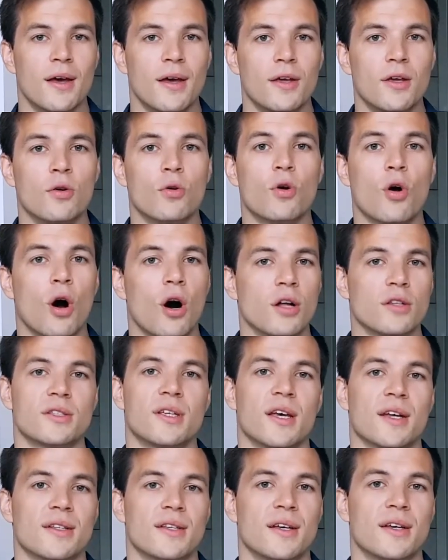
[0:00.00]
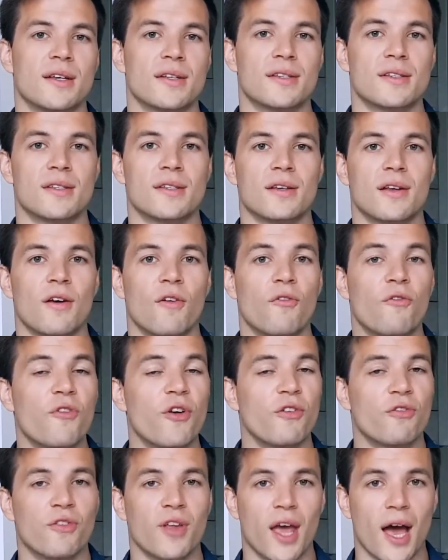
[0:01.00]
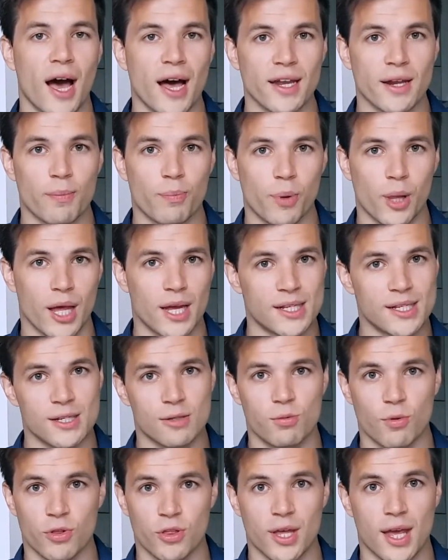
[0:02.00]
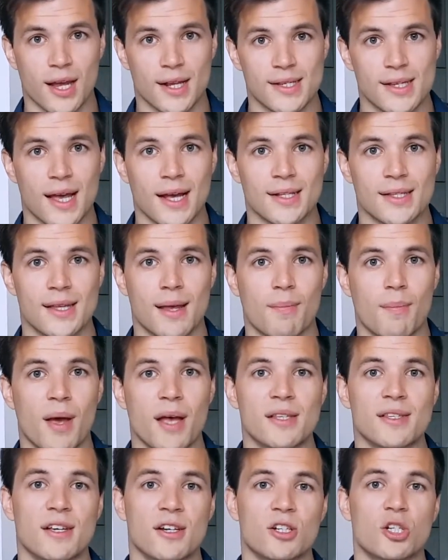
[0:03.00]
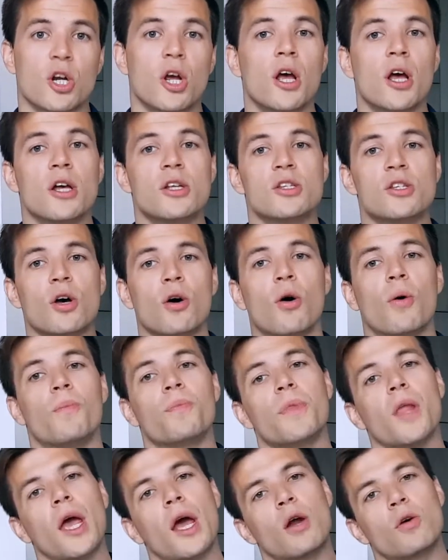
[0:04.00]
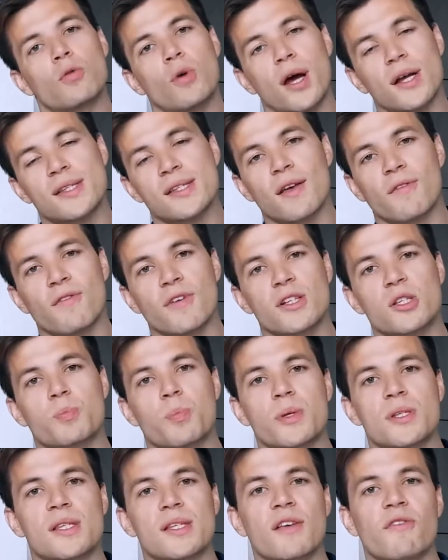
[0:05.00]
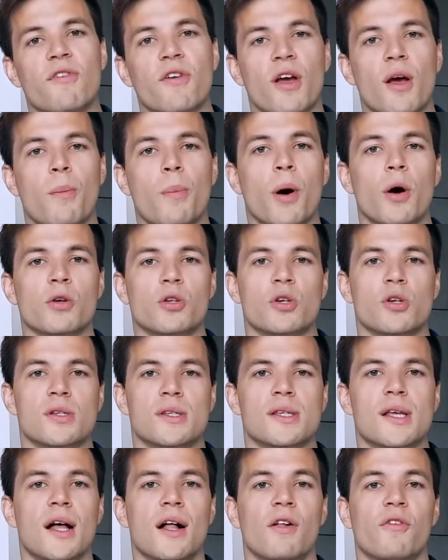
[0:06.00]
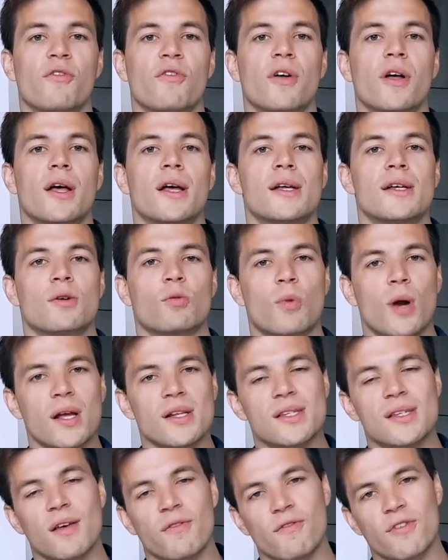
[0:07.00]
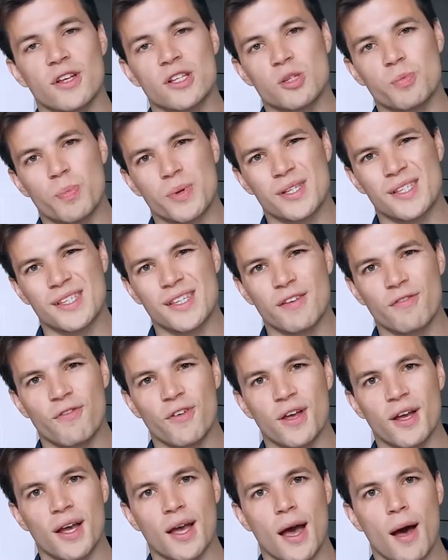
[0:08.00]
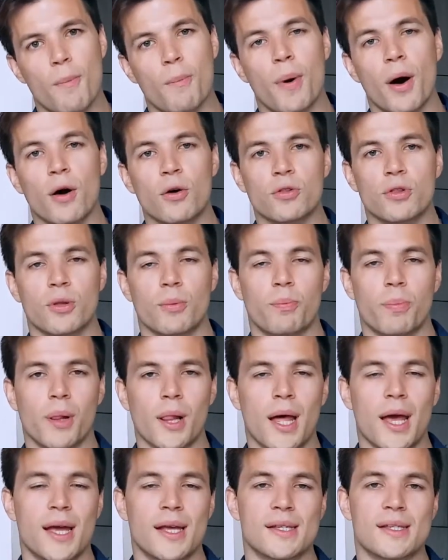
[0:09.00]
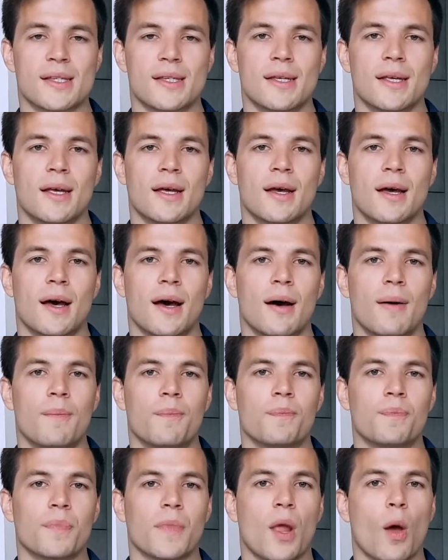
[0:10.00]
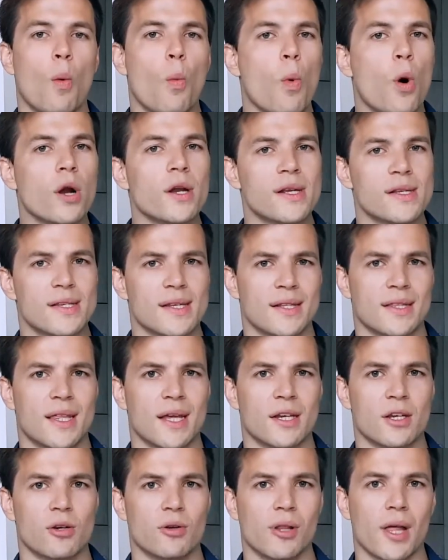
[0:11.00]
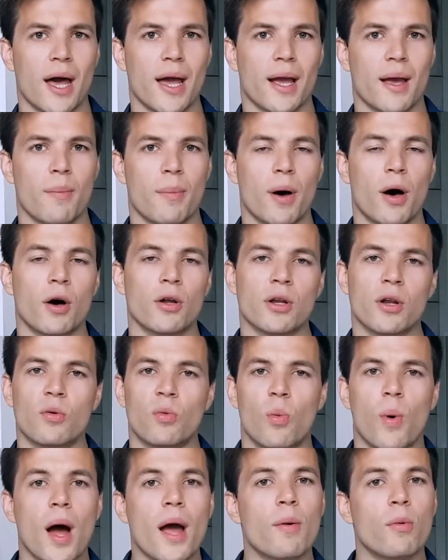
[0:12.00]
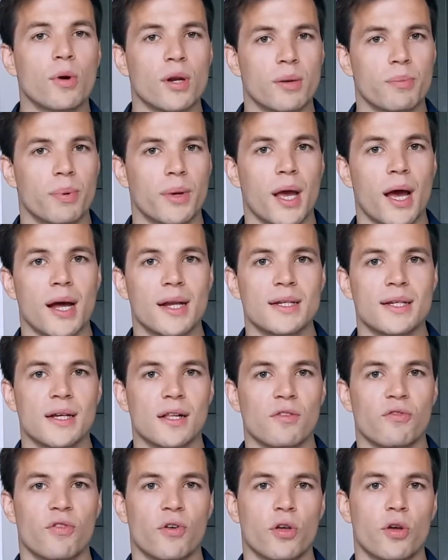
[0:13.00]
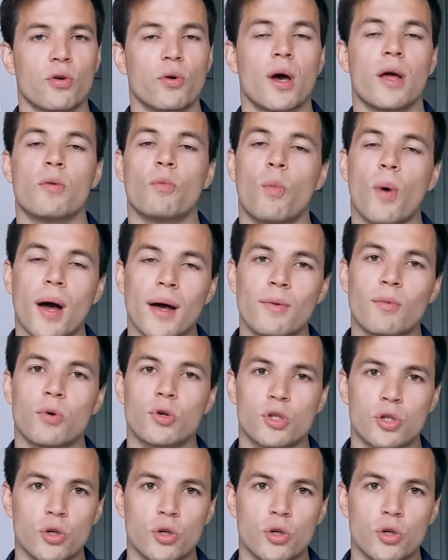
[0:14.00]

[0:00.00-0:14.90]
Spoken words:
you contacted 50 other places with the exact same message. So write something specific about yourself. Write something specific about the place. What is it that you like about it? And why would it be ideal for you? And why would